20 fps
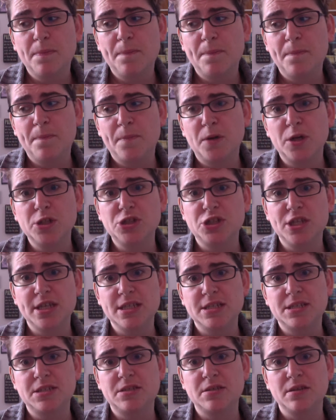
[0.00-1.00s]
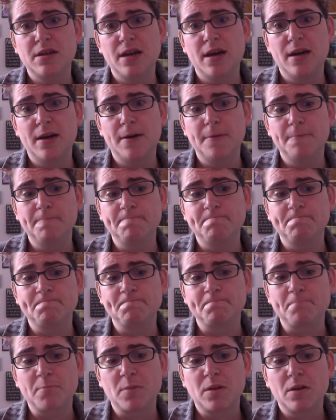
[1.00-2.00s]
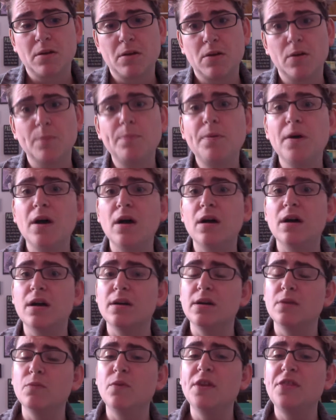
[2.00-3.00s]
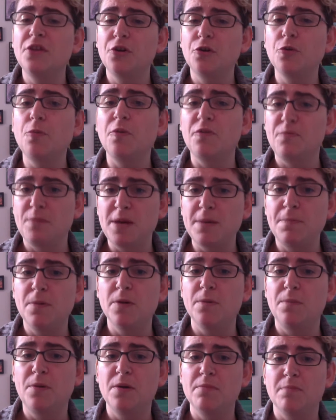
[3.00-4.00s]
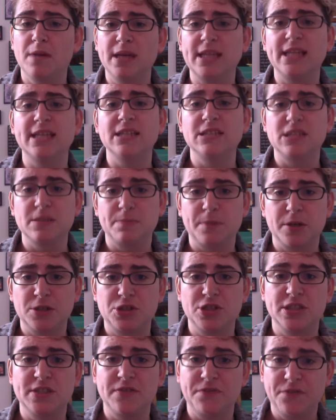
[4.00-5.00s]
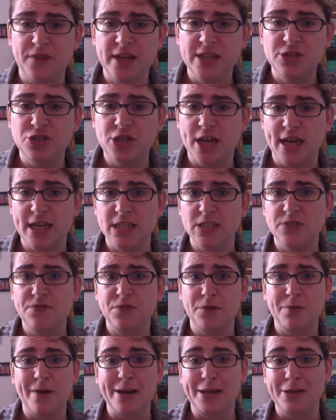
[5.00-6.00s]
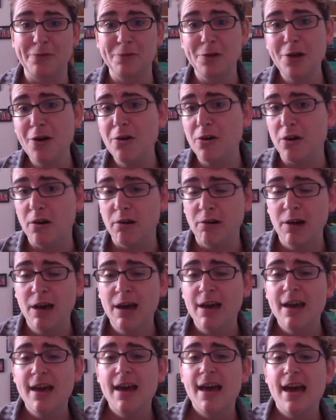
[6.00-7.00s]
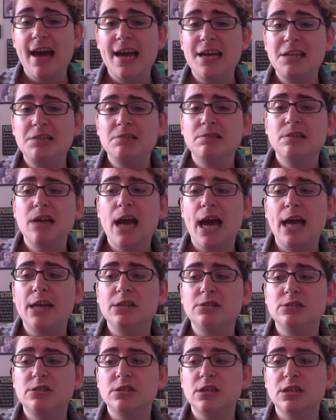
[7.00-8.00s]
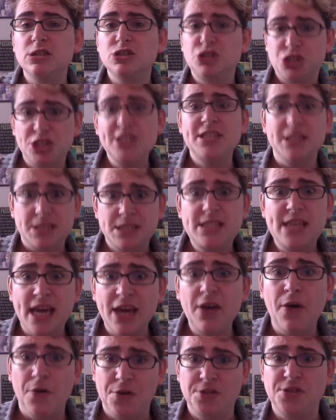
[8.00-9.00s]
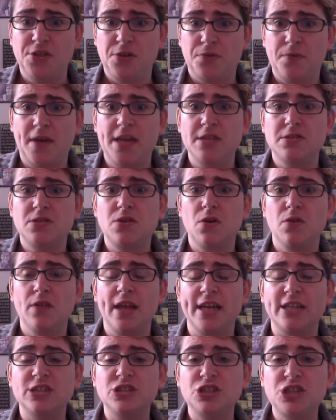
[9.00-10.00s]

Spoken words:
purchased with a group of people put money in to purchase a franchise for Rocky Rococo, and she's a stakeholder, right? So like